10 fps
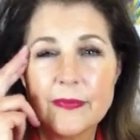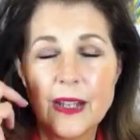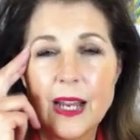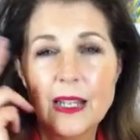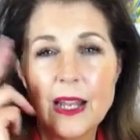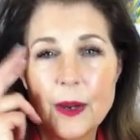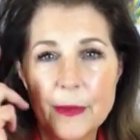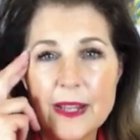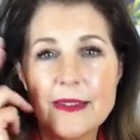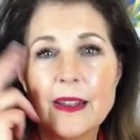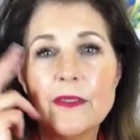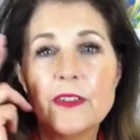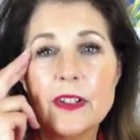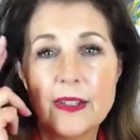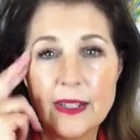I allow myself
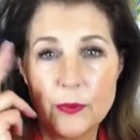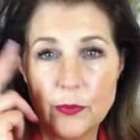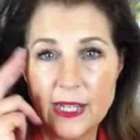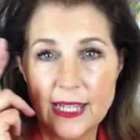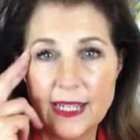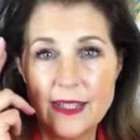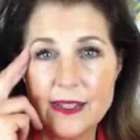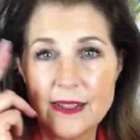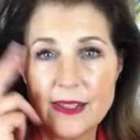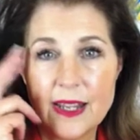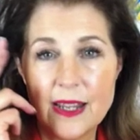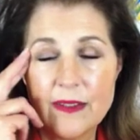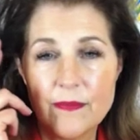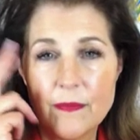to see what I need to see.